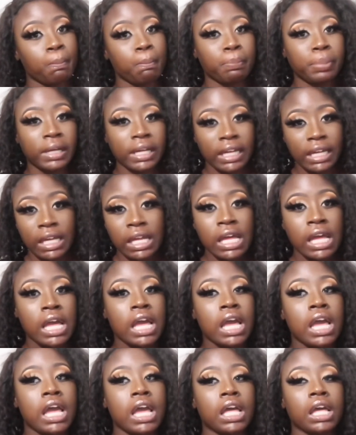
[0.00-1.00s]
But
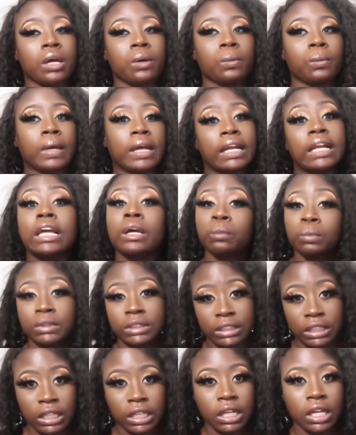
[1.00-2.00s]
and he was
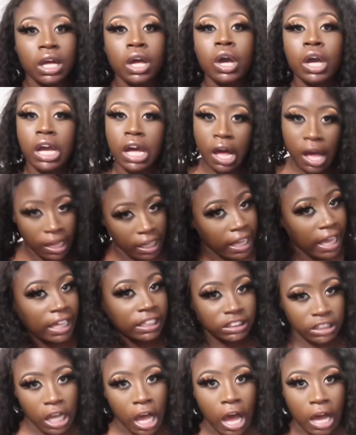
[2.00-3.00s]
a
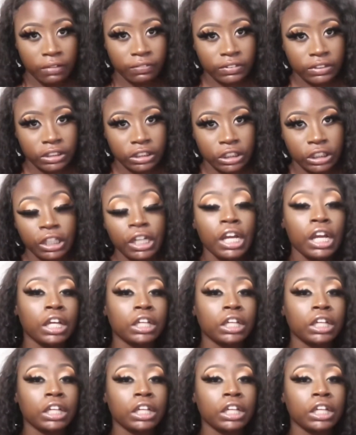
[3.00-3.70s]
Caucasian officer,